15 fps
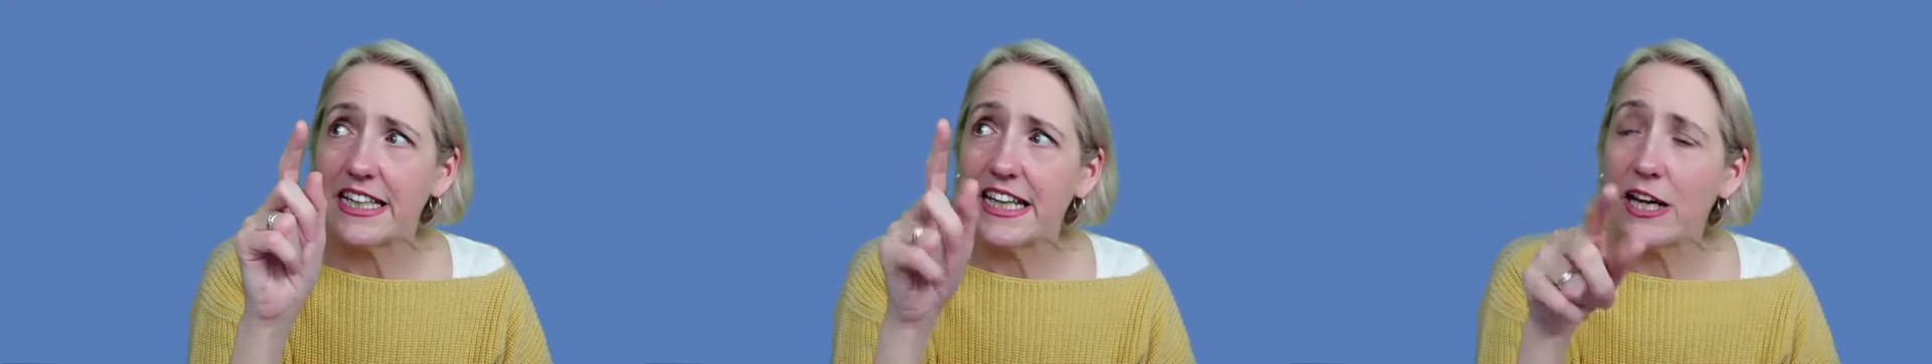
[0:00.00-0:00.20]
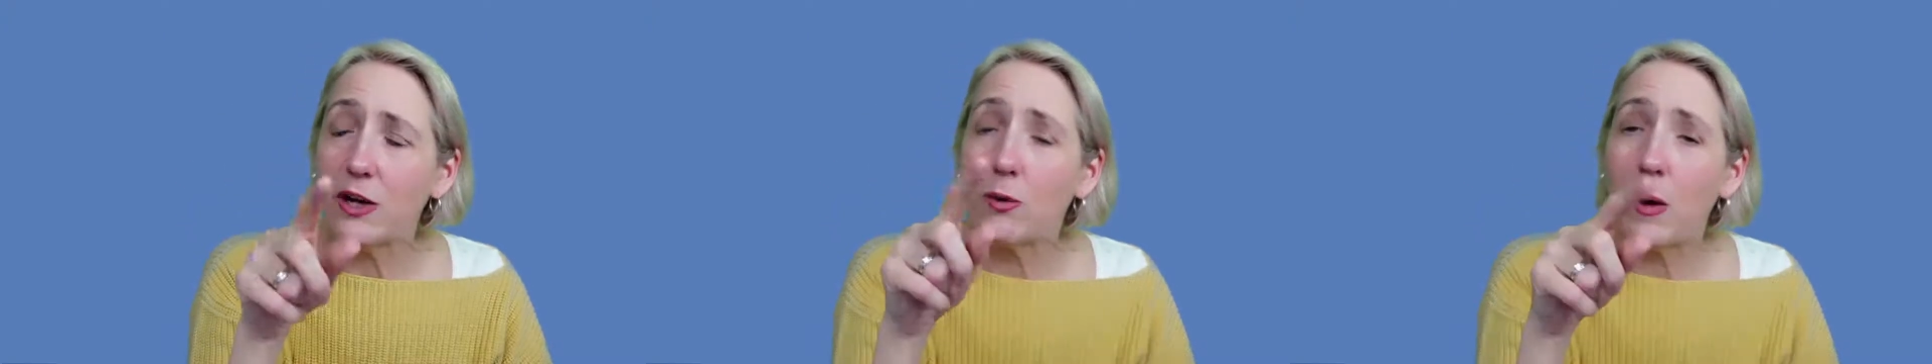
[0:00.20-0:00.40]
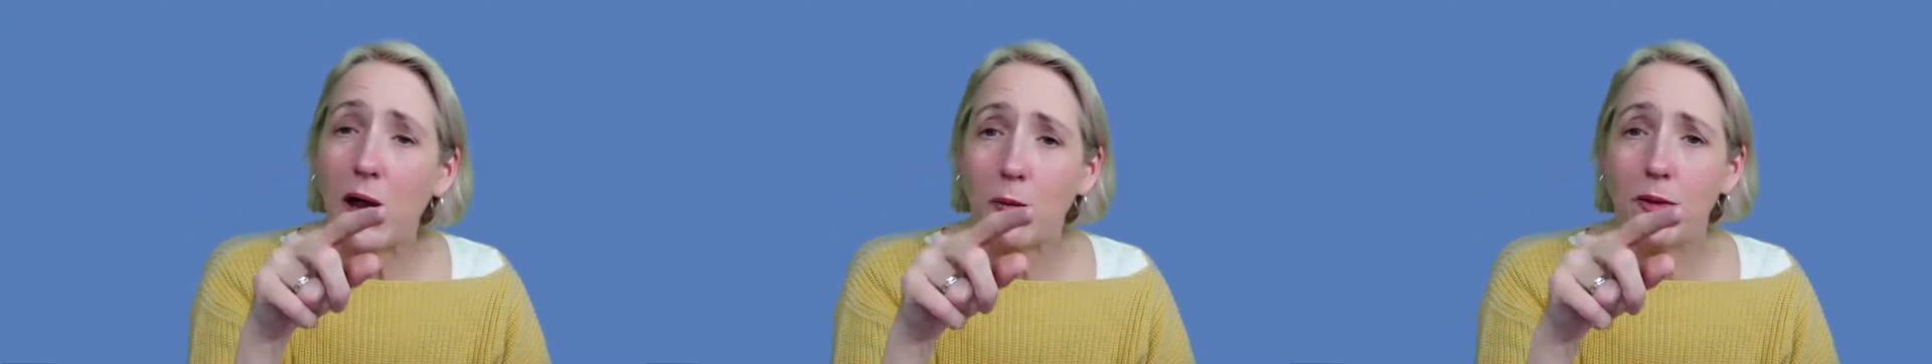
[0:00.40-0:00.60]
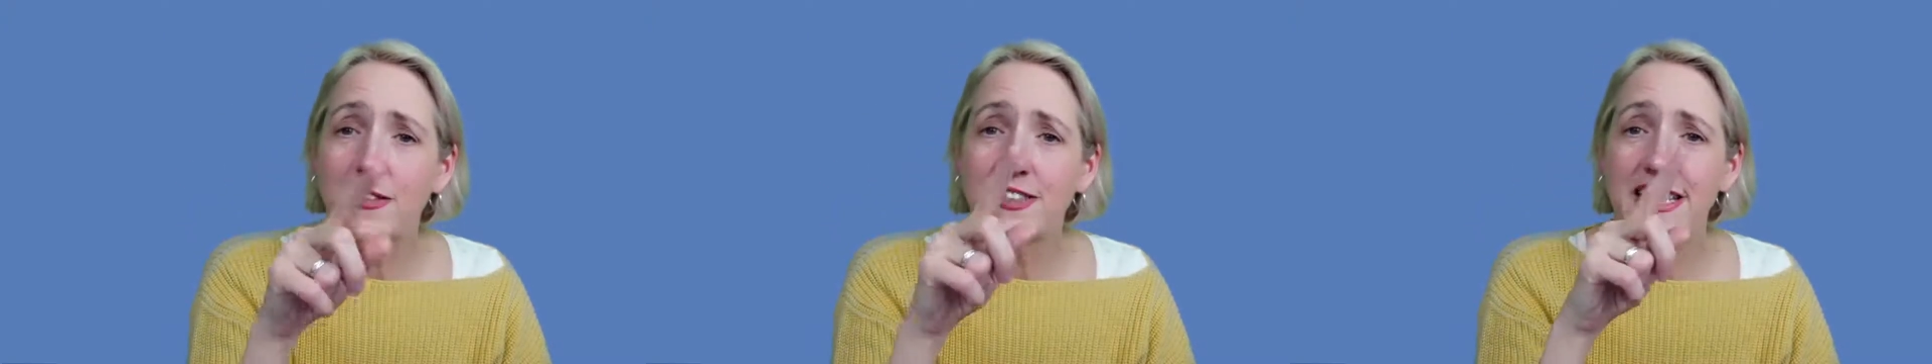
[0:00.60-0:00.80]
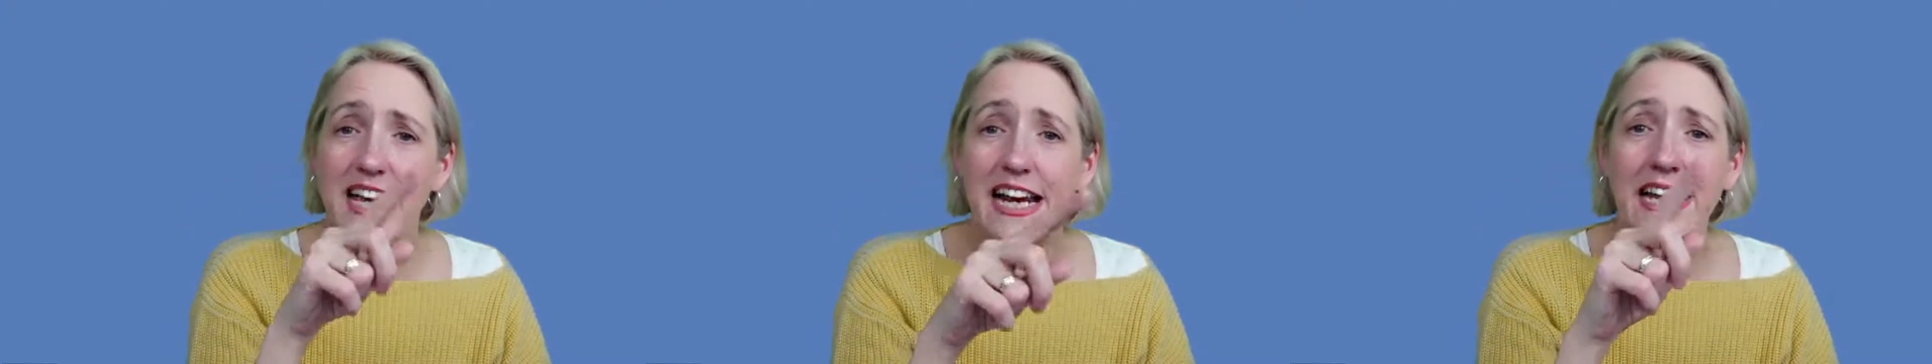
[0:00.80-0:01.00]
get away
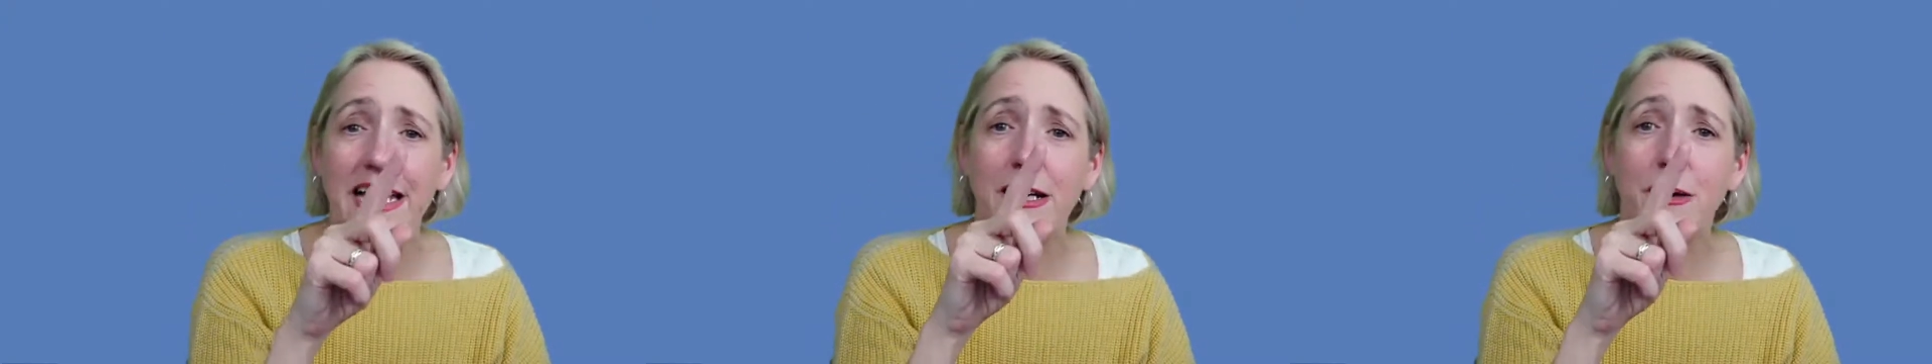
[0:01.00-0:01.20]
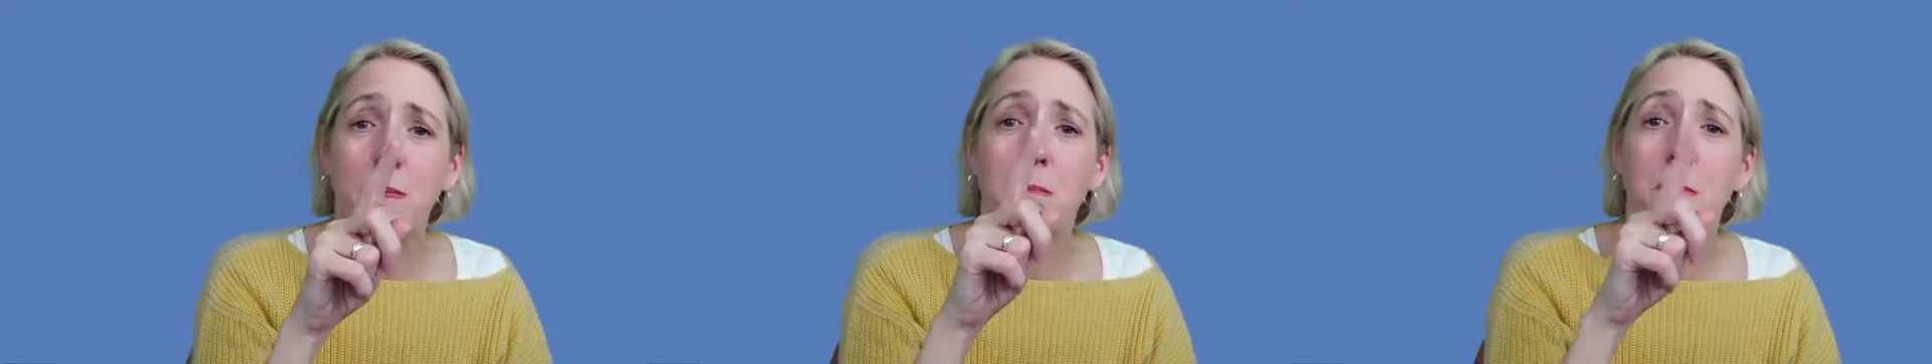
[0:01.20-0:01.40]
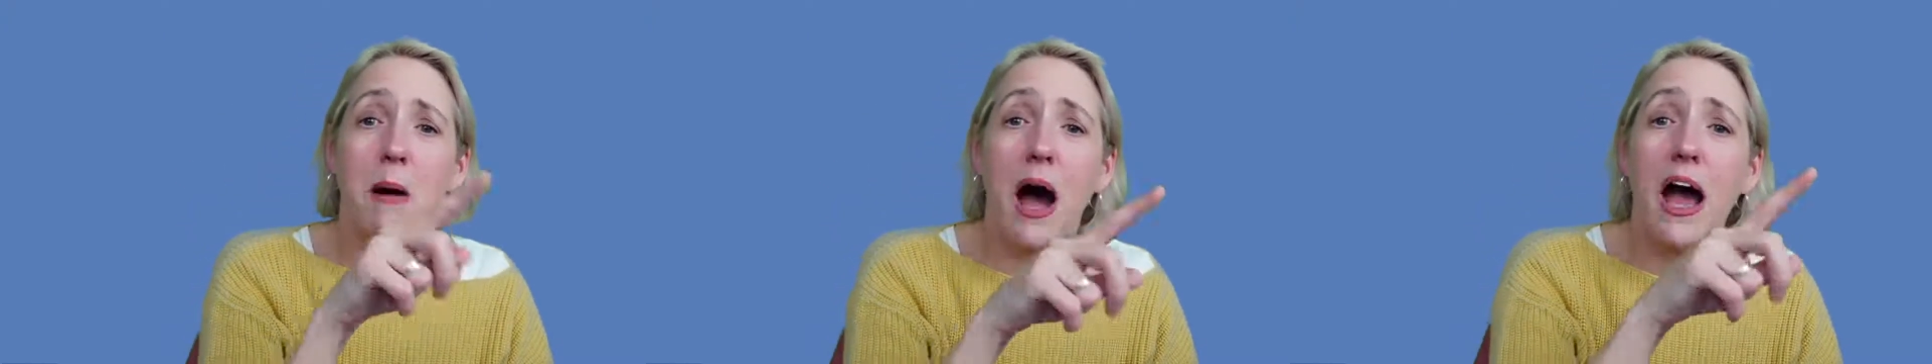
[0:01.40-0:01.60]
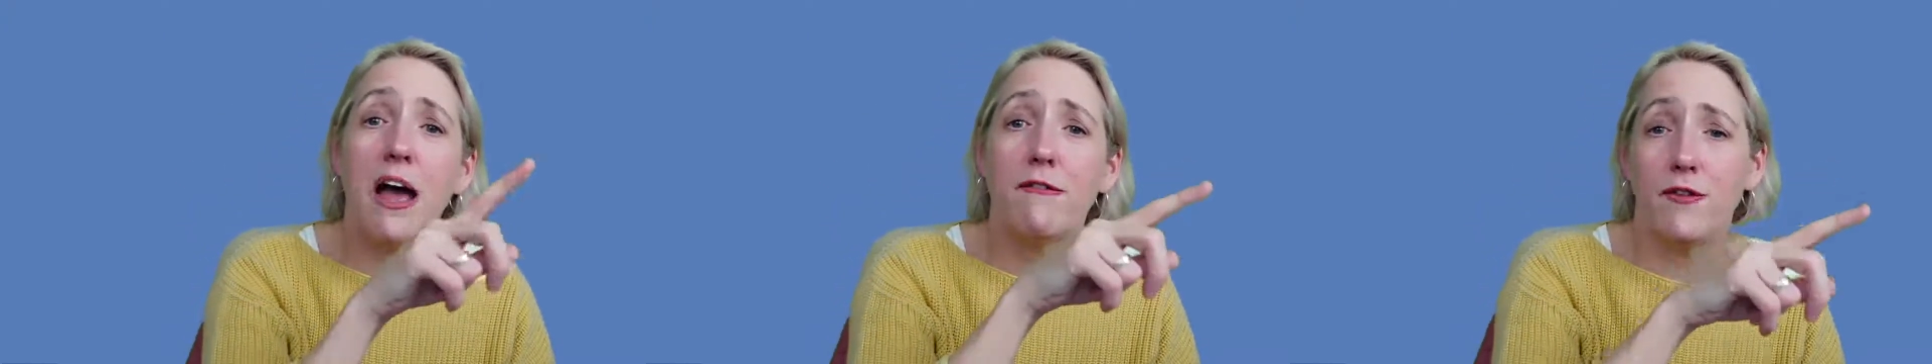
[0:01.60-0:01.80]
with telling my